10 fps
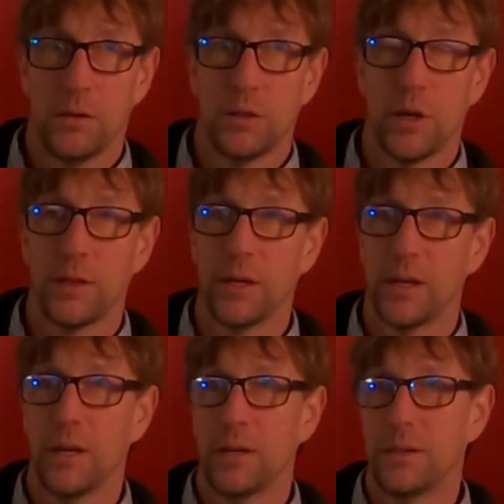So I
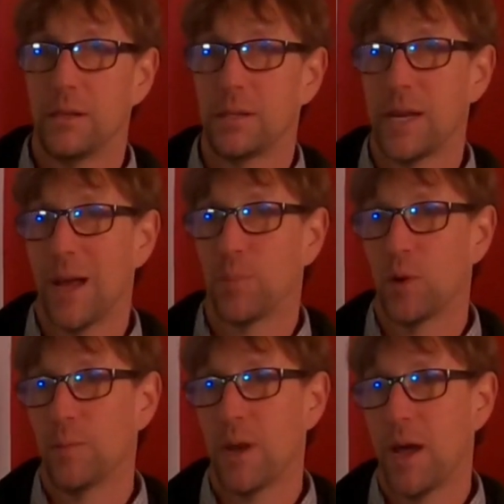think in the tap
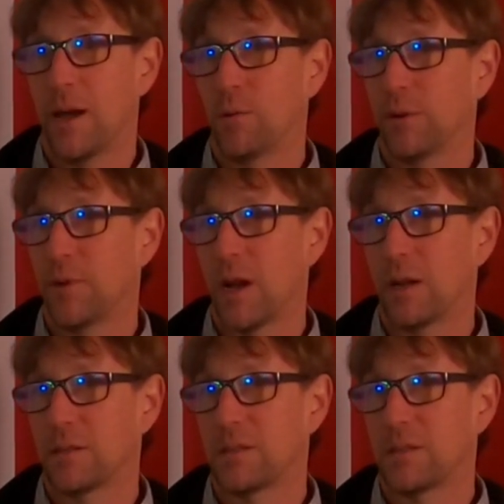room now we've got